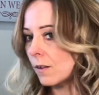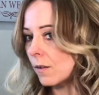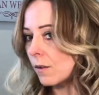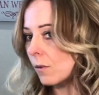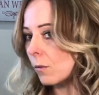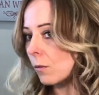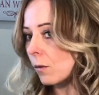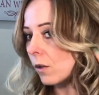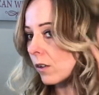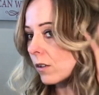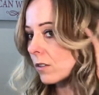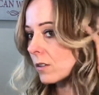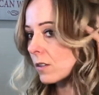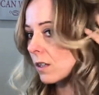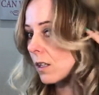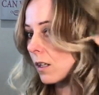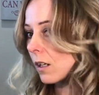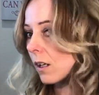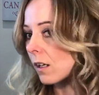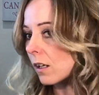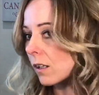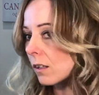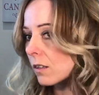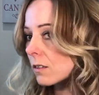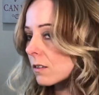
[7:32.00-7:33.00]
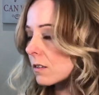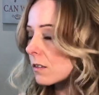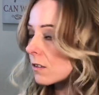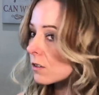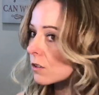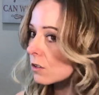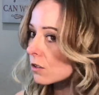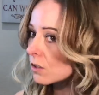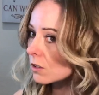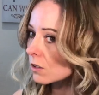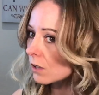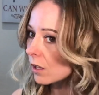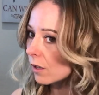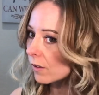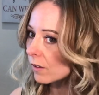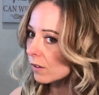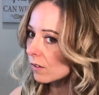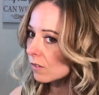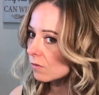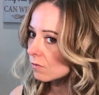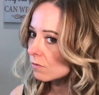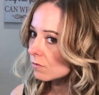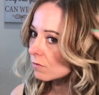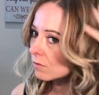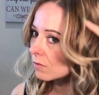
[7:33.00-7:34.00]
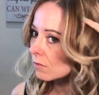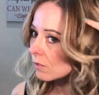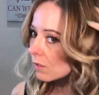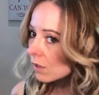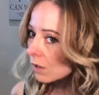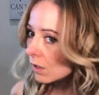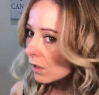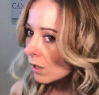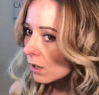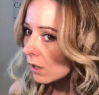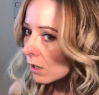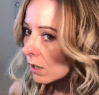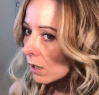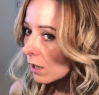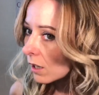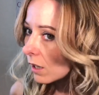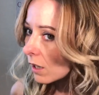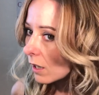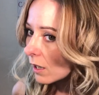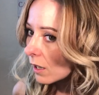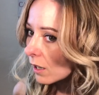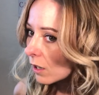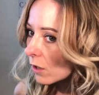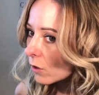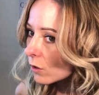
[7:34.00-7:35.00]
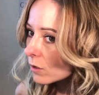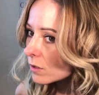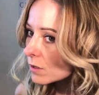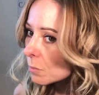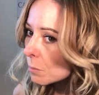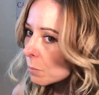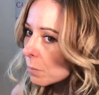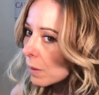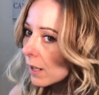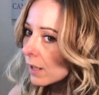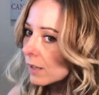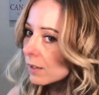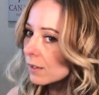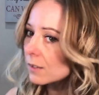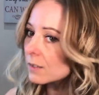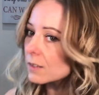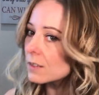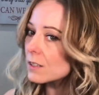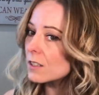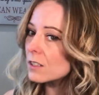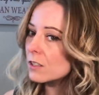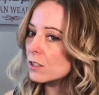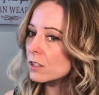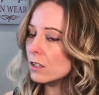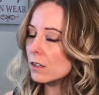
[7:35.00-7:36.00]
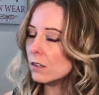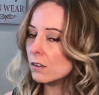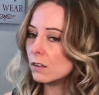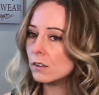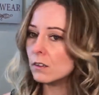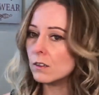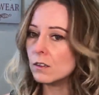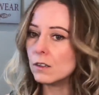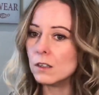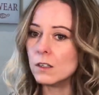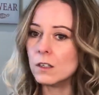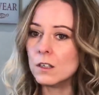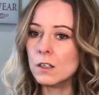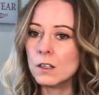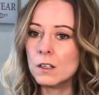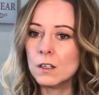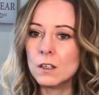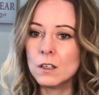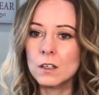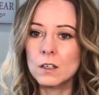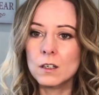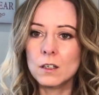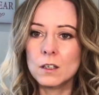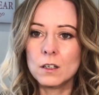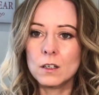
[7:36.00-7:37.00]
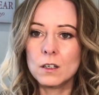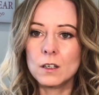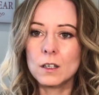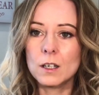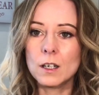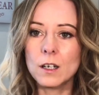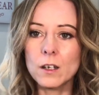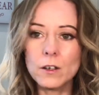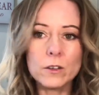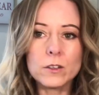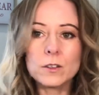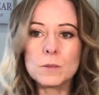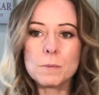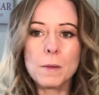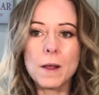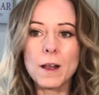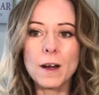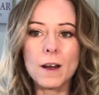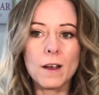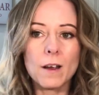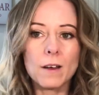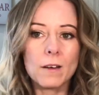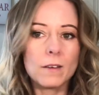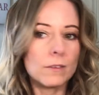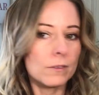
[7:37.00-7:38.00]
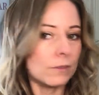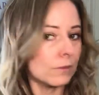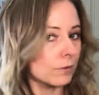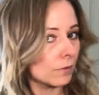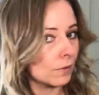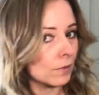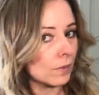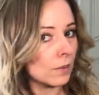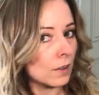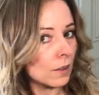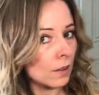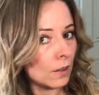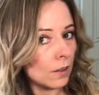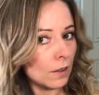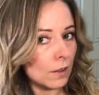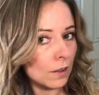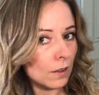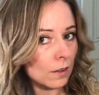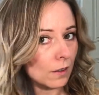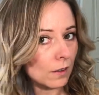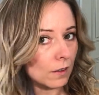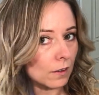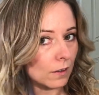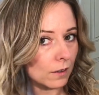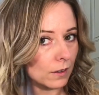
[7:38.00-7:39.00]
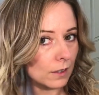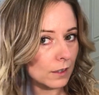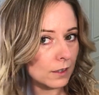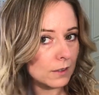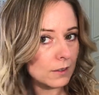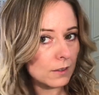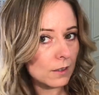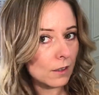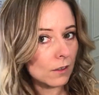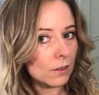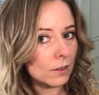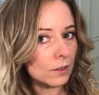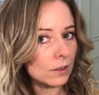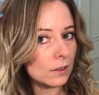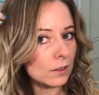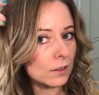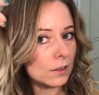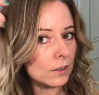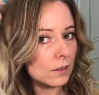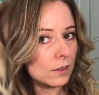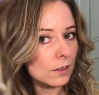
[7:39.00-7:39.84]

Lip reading: Whereas this, it's just going, it looks in better condition. It looks better. This side,